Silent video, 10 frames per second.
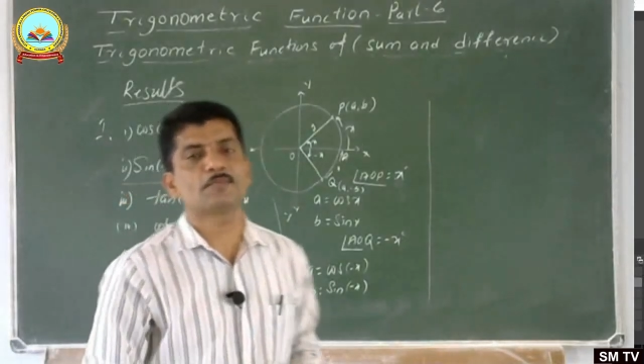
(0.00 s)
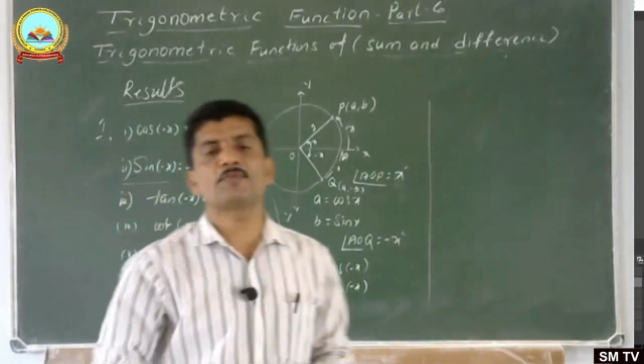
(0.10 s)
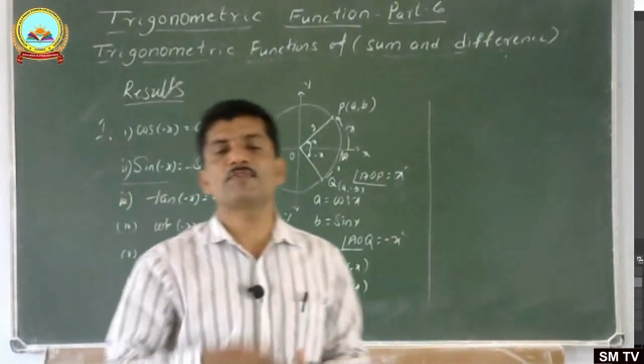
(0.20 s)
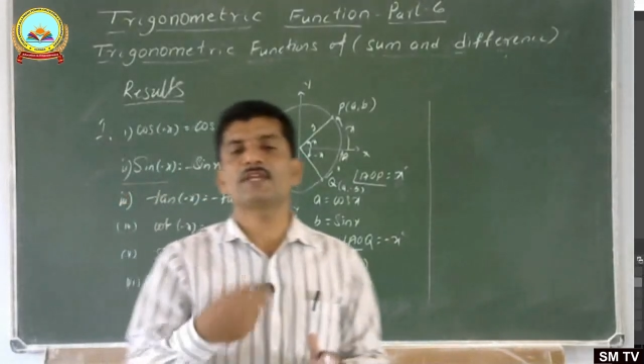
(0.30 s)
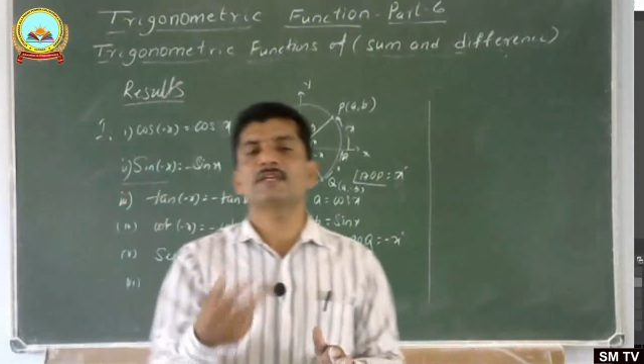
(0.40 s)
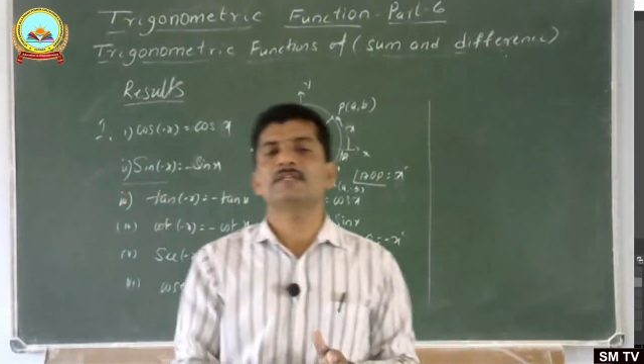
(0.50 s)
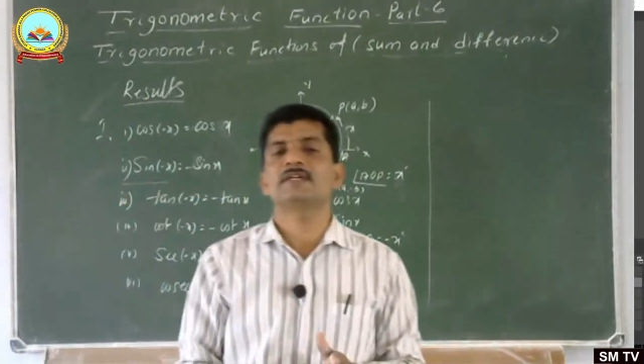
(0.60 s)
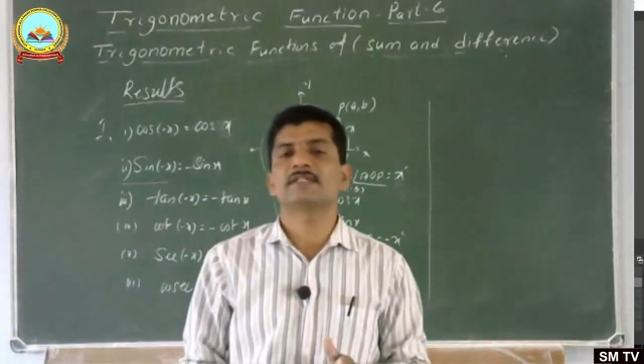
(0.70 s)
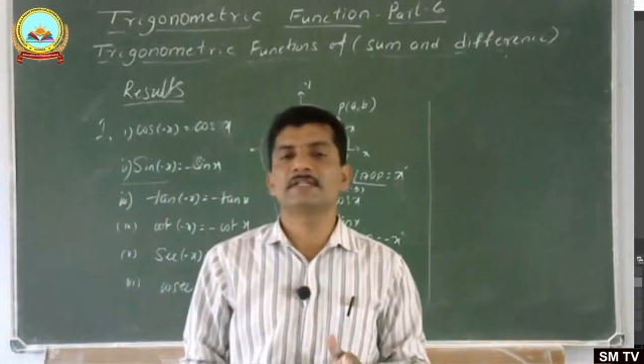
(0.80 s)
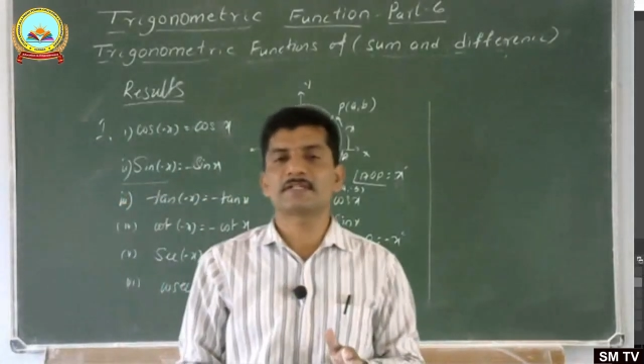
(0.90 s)
proving the
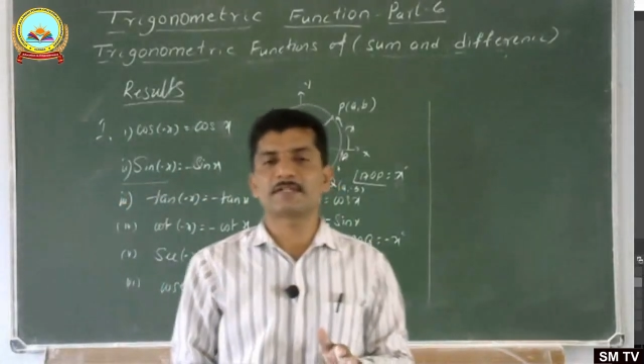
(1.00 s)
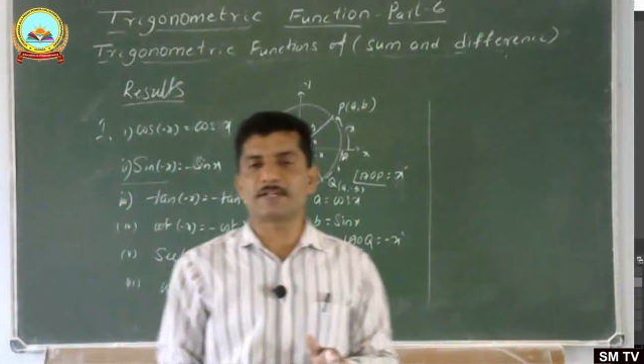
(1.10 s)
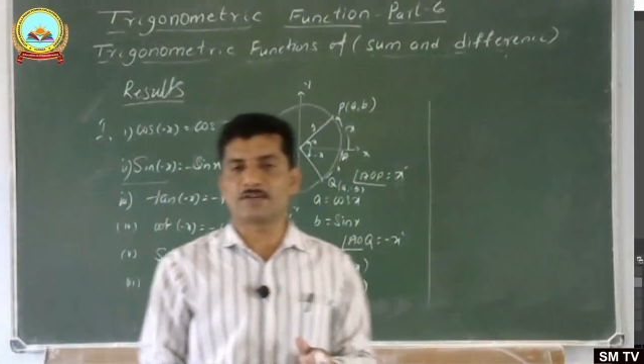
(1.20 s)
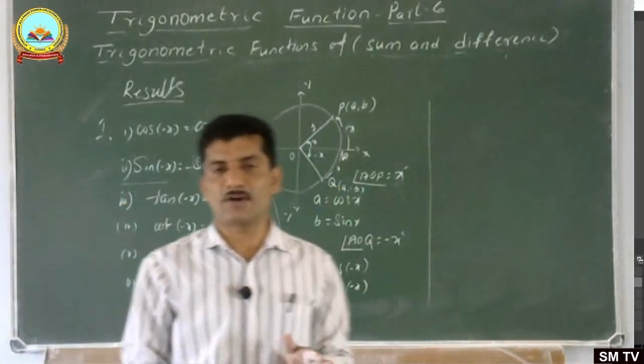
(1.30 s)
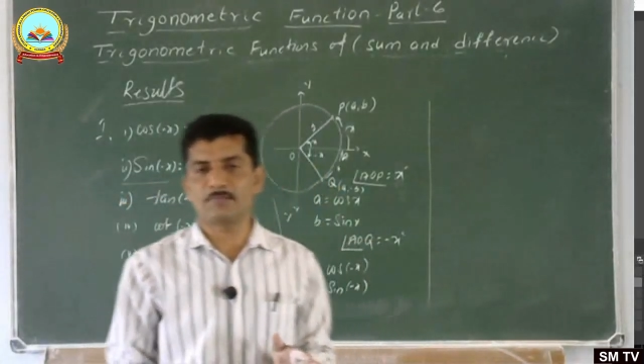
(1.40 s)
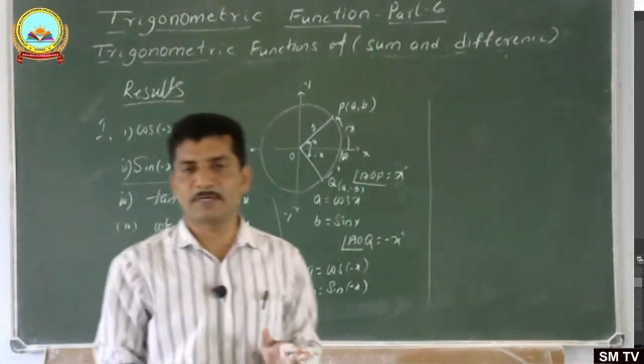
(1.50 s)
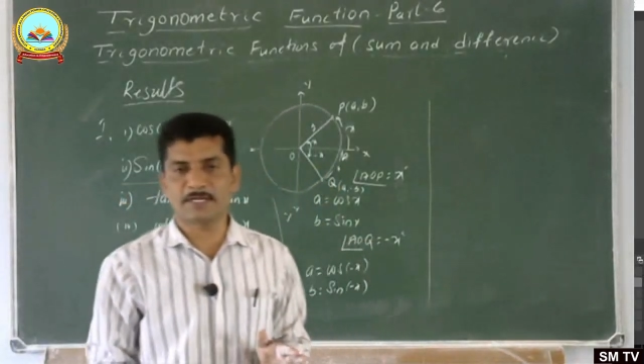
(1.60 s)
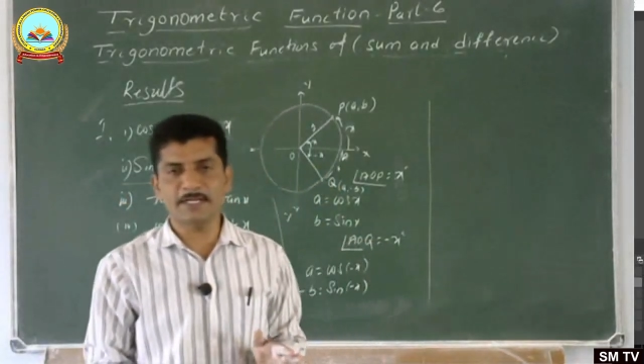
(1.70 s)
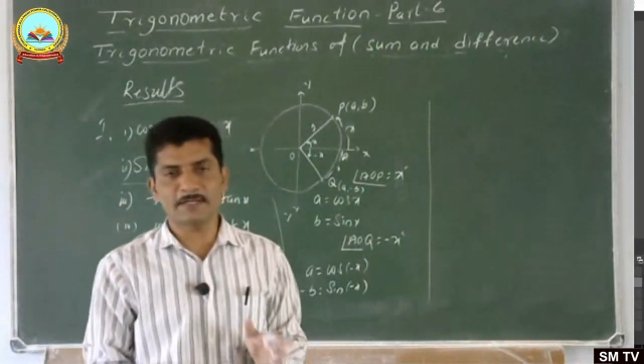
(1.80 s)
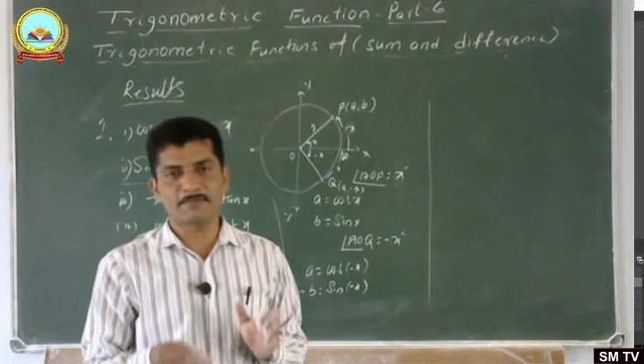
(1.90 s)
other
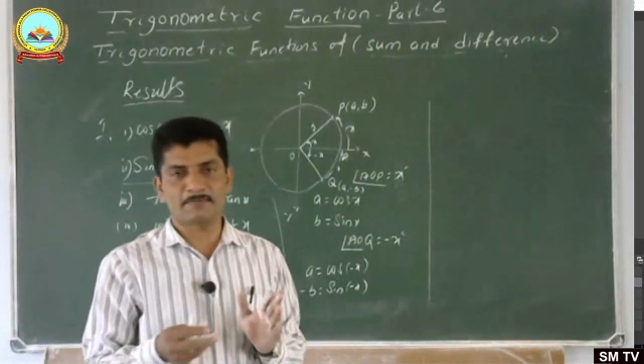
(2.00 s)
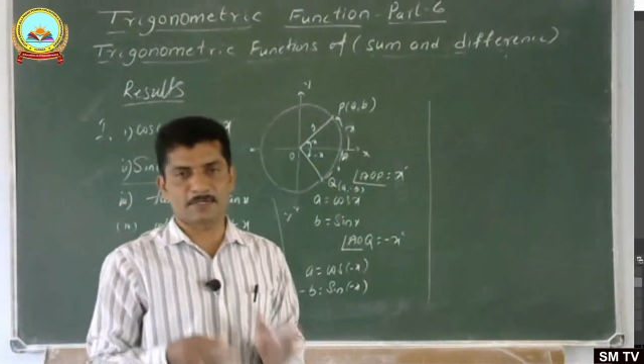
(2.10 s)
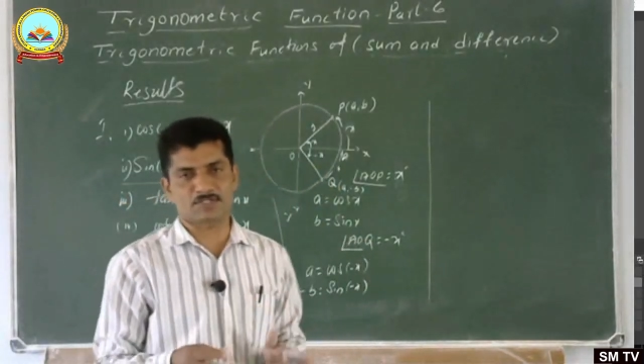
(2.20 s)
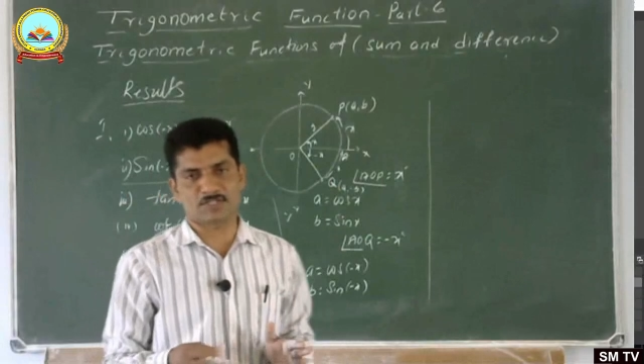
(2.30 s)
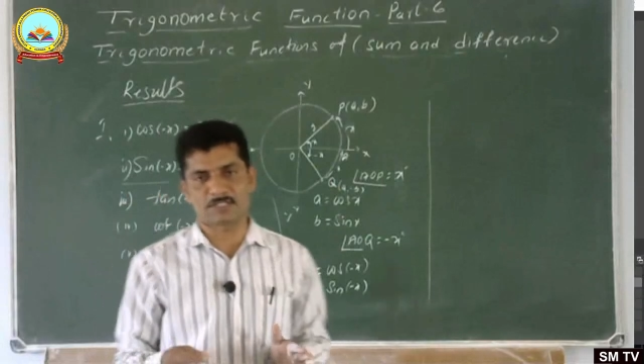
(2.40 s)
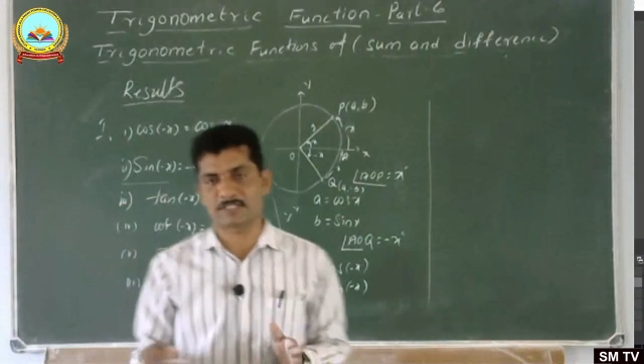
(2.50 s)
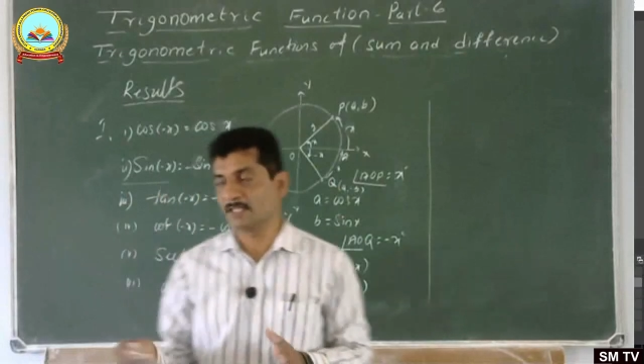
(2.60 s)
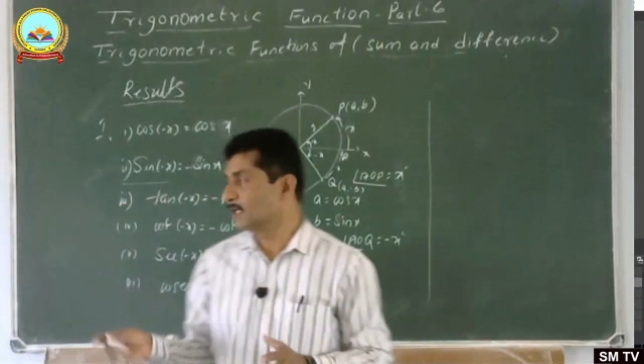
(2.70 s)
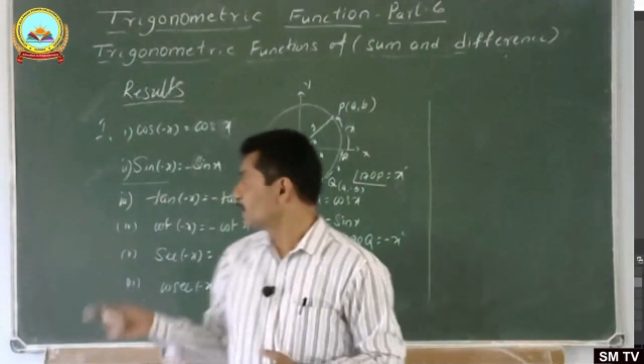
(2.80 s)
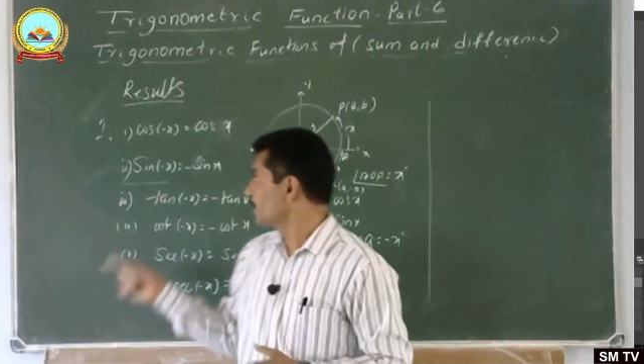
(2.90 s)
trigonometric functions.